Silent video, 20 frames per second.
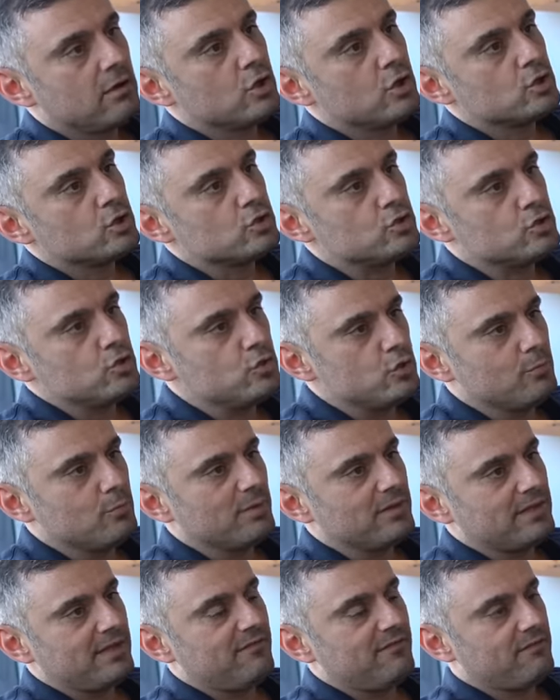do you
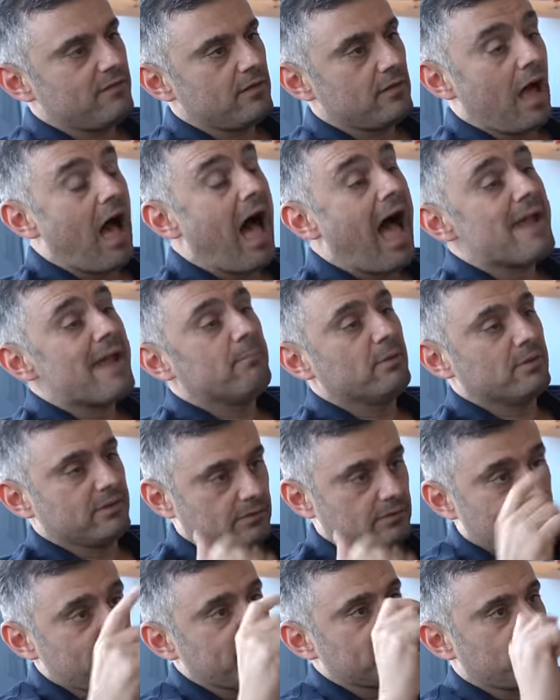believe I be,
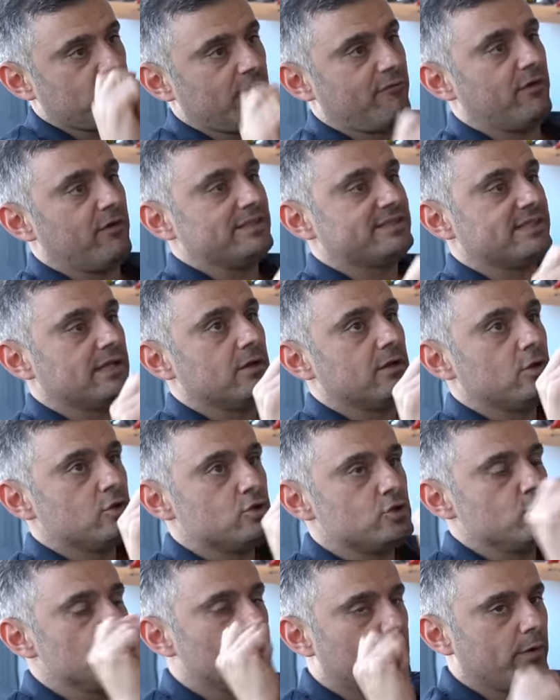let me rephrase it.
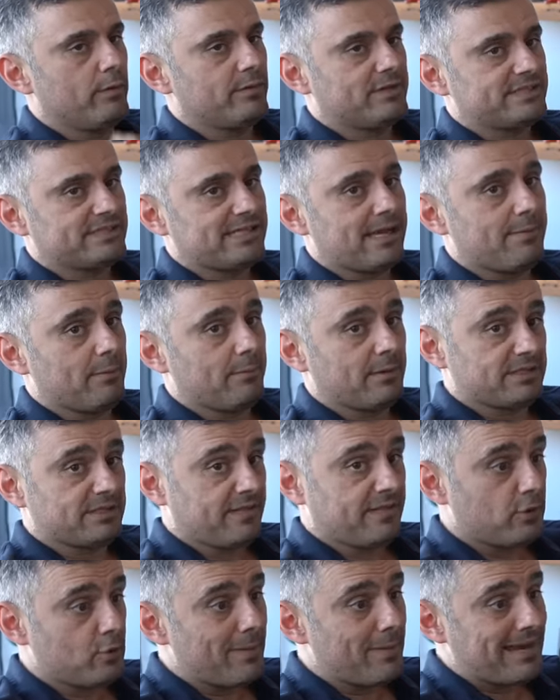Do you agree with this statement because I
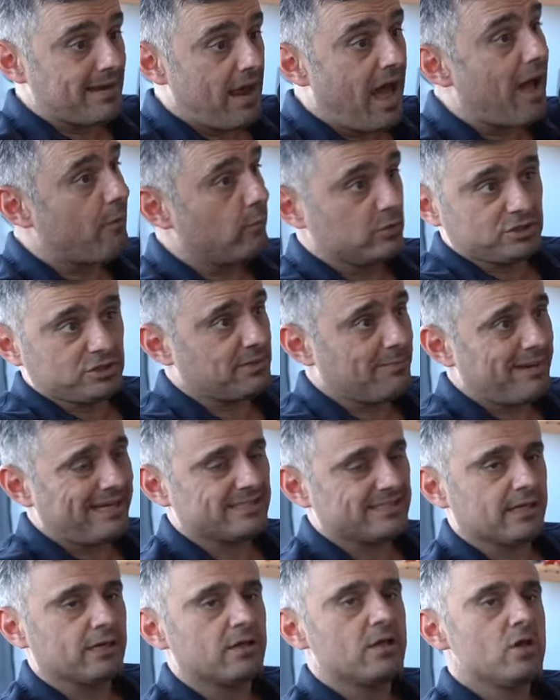think you may not, which is
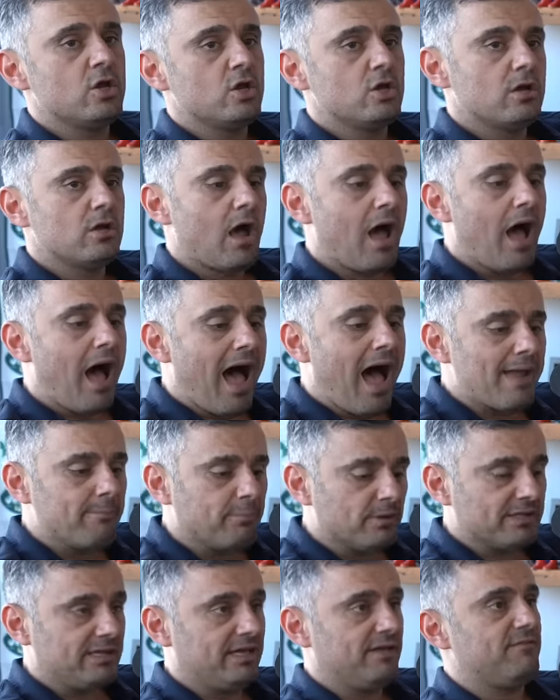amazing. I
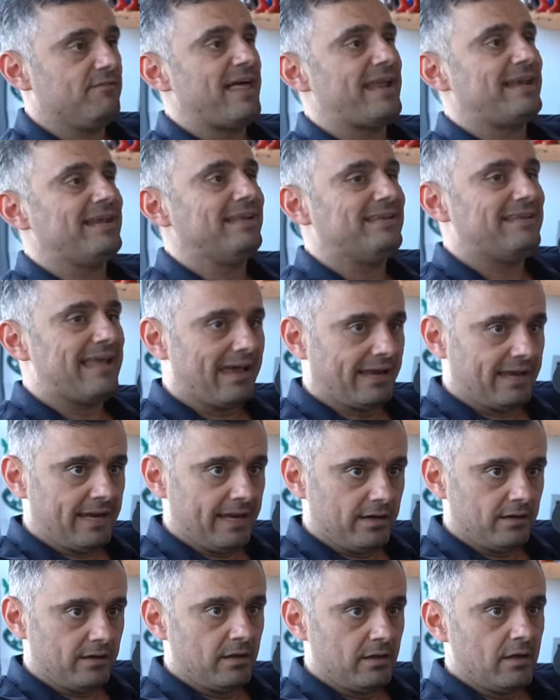believe that in a
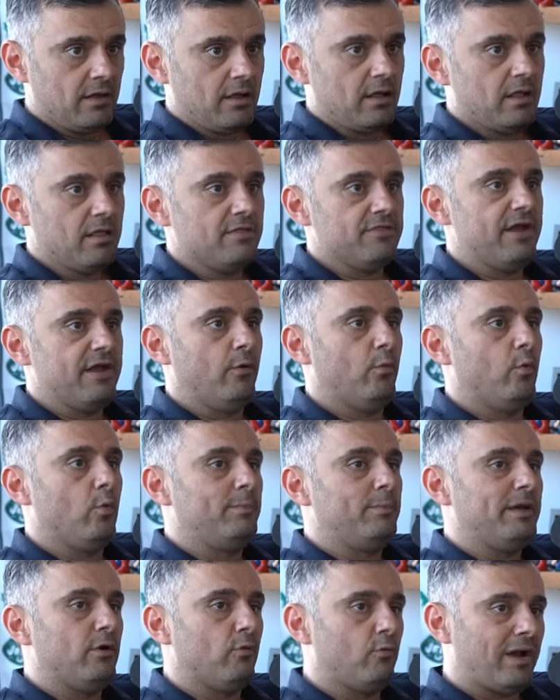decade, there will
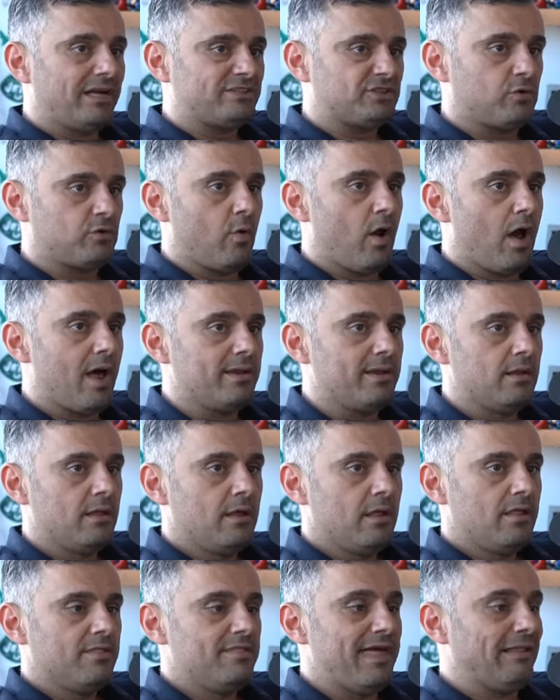be a restaurant
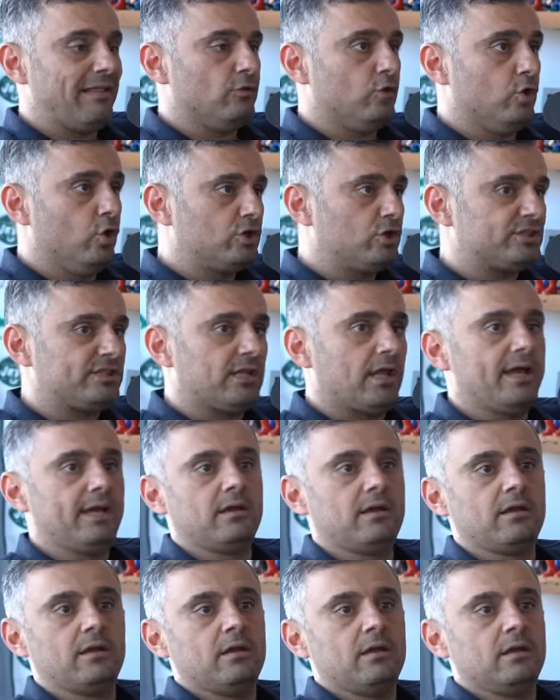that looks
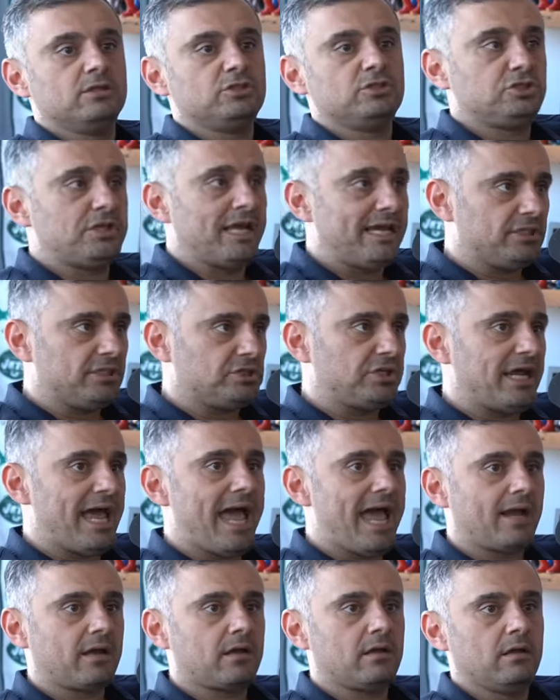like Shake
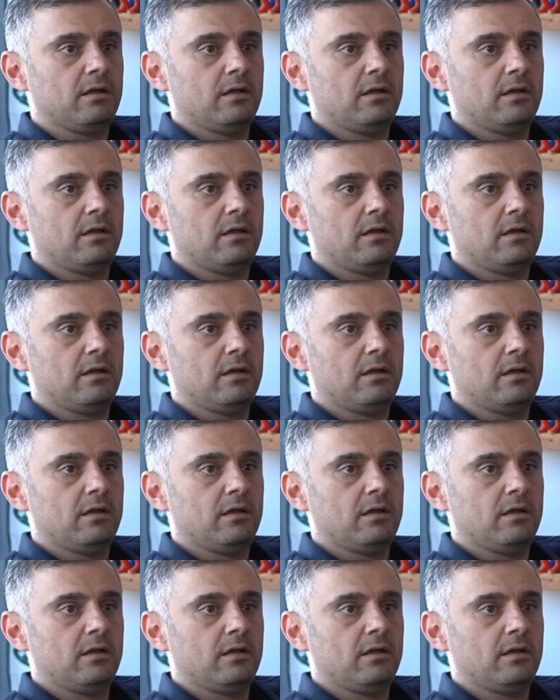Shack,